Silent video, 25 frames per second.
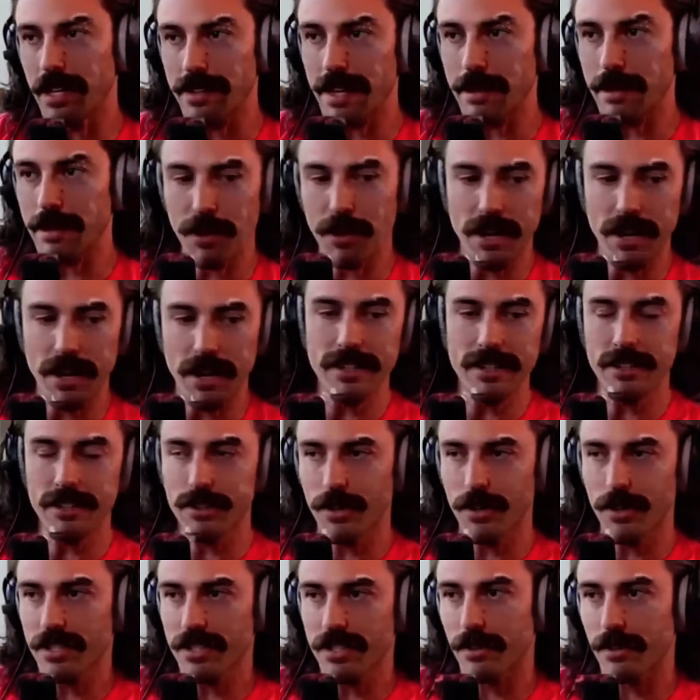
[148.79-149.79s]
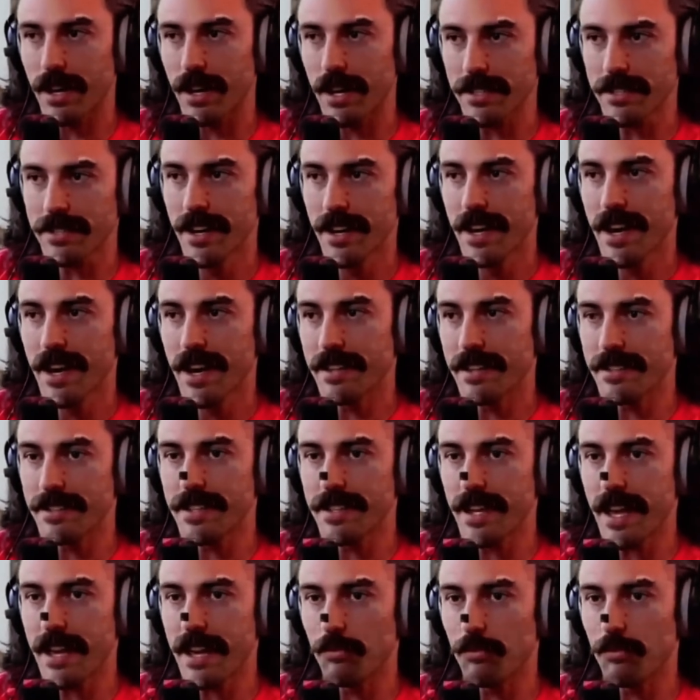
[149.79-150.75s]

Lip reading: They bought into Toys R Us and said,